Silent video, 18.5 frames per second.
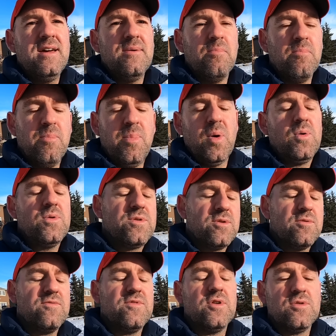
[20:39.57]

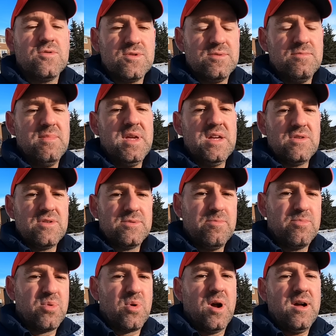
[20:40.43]
both of those meals,
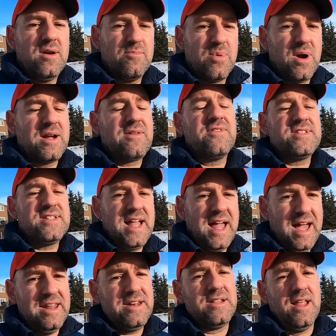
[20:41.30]
breakfast
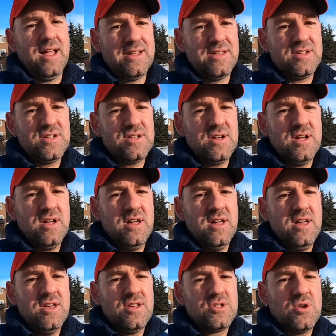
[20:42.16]
and lunch.
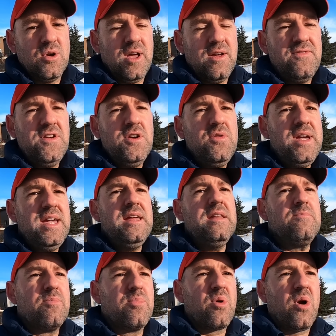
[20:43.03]
So if you
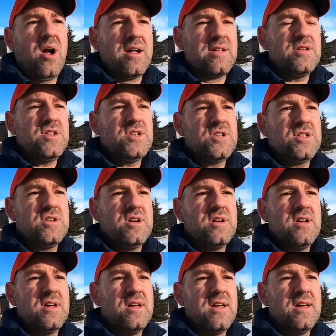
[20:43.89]
eat brunch,
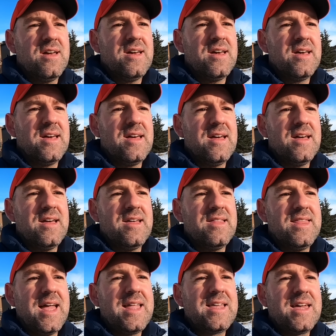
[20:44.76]

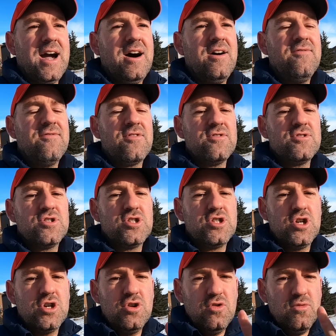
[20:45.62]
that covers
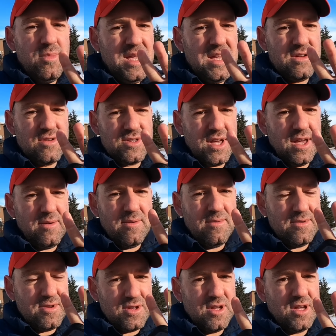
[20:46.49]
two meals. It,
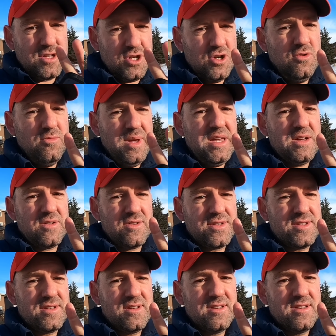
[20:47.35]
it two
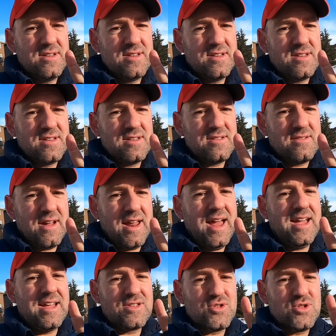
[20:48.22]
meals. But
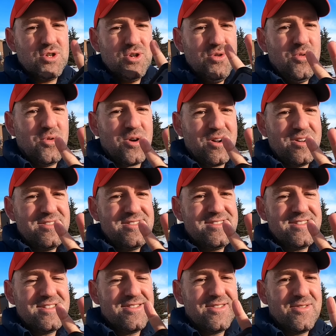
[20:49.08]
hey, it's two
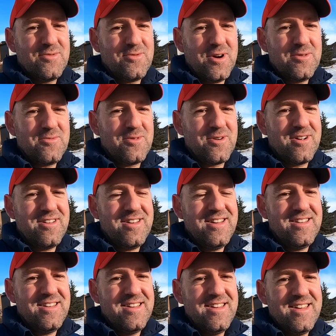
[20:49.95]
words, one
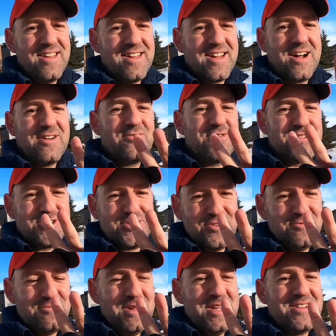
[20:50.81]
word, covers
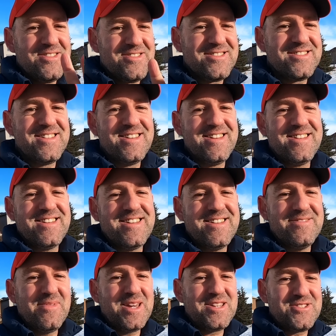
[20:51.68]
two meals.
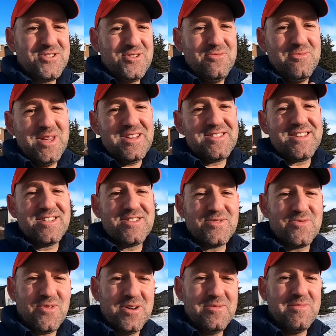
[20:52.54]
it makes two meals
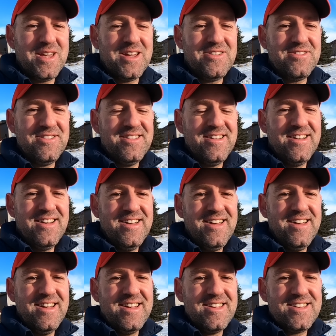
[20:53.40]
into one meal.
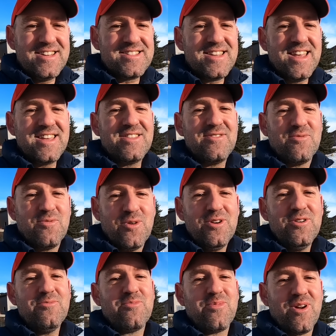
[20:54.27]
Just like the
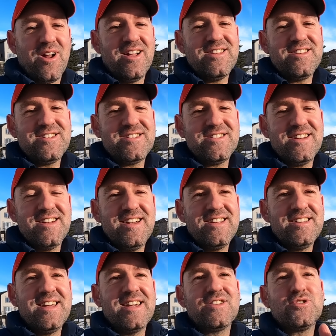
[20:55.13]
word brunch
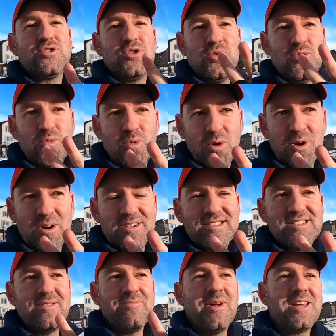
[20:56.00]
takes two
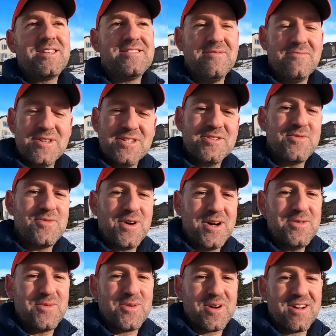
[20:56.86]
words and makes them into
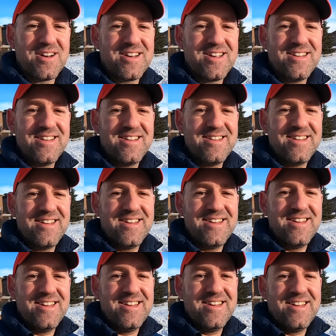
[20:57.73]
one word.
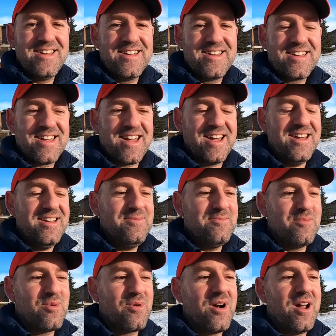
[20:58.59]
Okay,
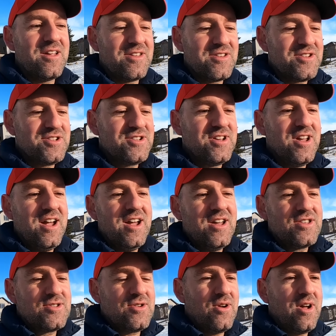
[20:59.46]
brunch.
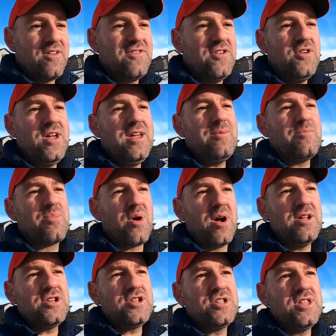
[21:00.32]
So if you eat
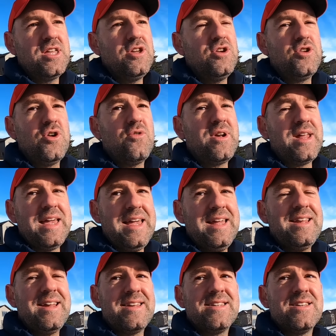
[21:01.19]
brunch, then you don't
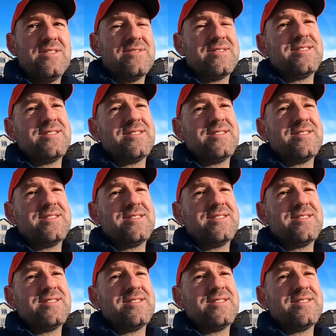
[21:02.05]
eat until